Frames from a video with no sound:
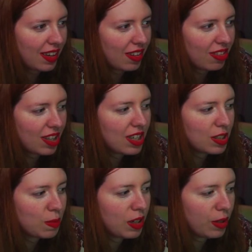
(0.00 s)
think is
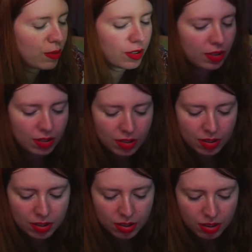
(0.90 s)
Believer.
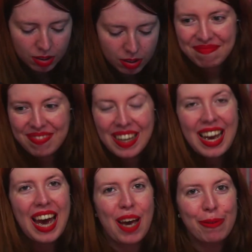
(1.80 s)

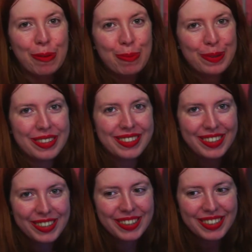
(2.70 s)
I will put the
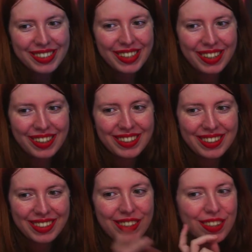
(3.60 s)
song on
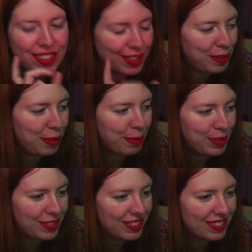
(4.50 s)
the
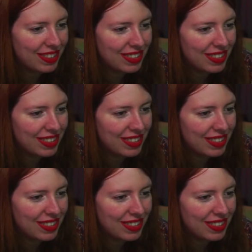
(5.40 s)
description.